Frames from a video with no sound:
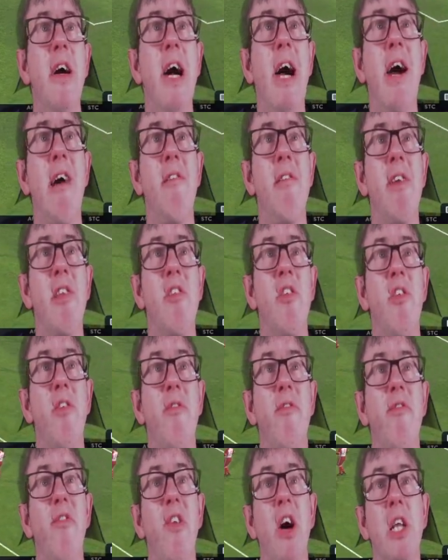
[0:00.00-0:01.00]

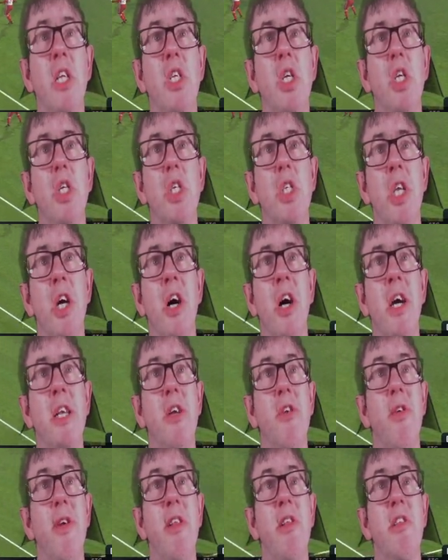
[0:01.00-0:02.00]
Harrington finds
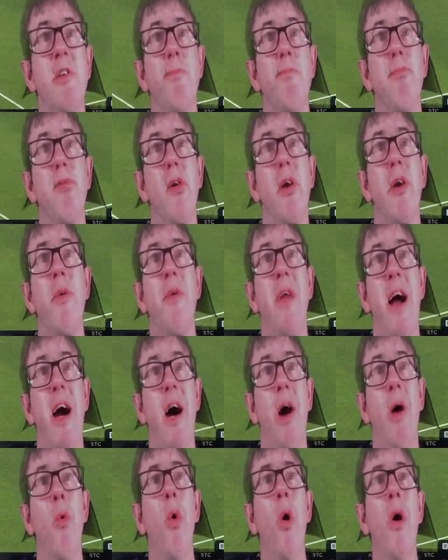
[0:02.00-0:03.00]
Schneider into
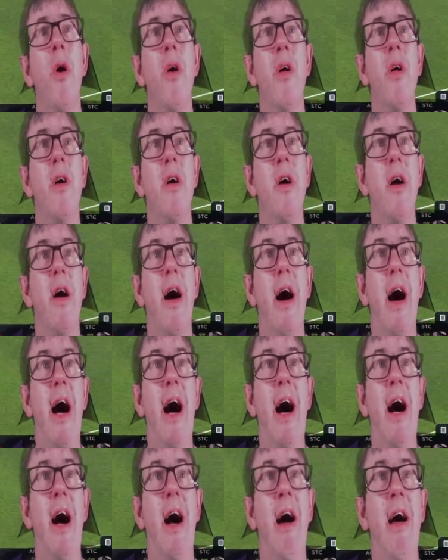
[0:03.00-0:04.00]
Brunau,
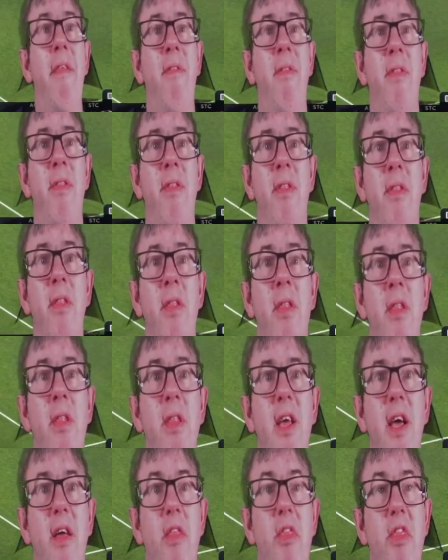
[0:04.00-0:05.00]

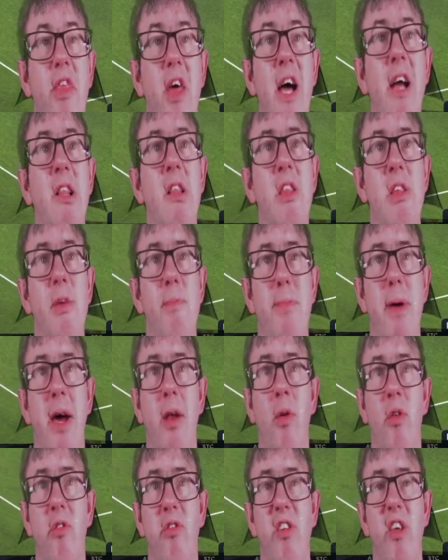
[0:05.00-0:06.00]
and that's a
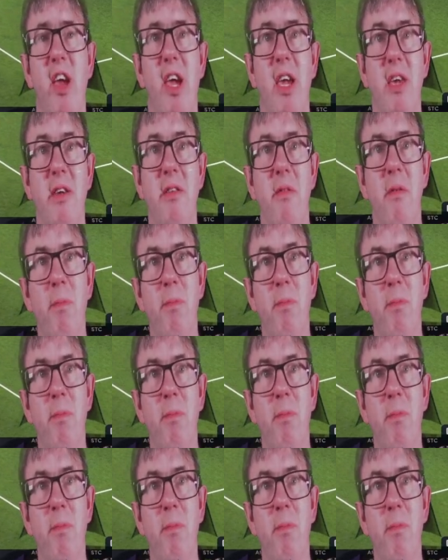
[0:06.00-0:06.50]
penalty.